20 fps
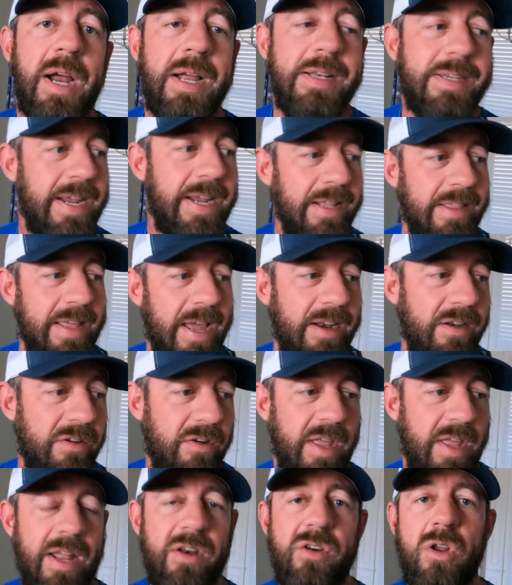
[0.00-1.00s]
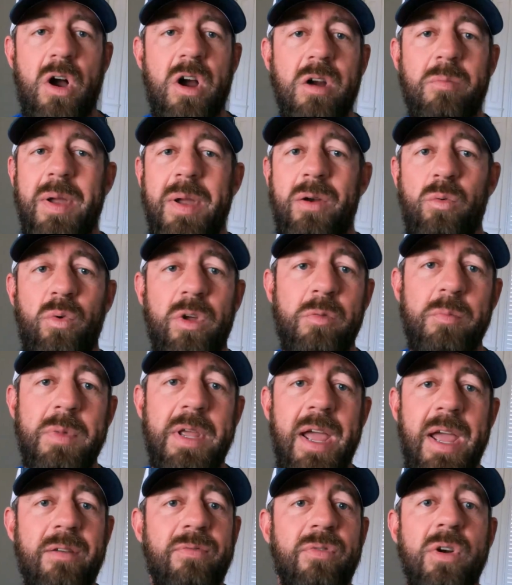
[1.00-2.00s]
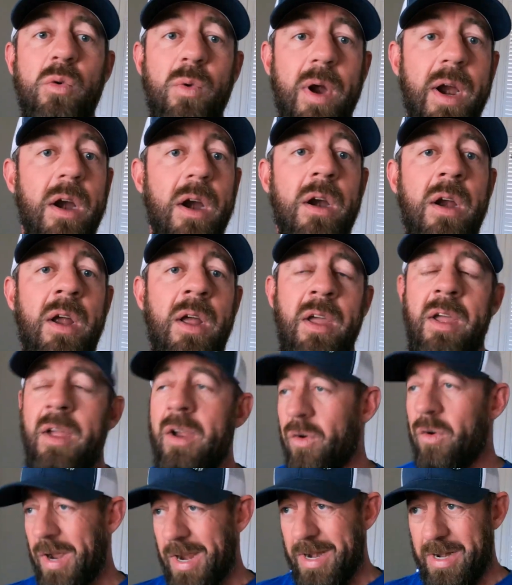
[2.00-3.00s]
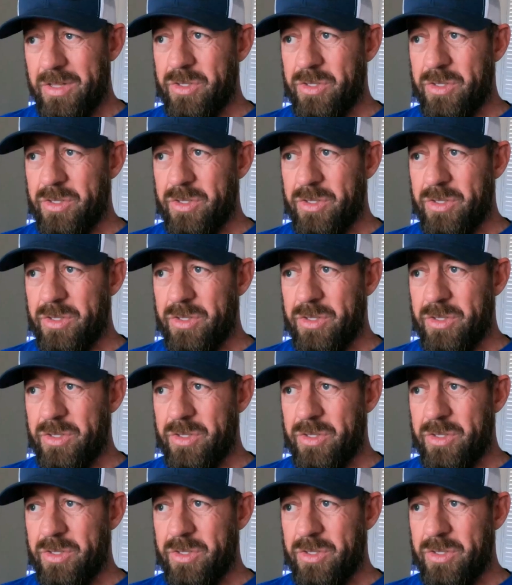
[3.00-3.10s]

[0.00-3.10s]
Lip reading: I take that dog bed with me everywhere, right?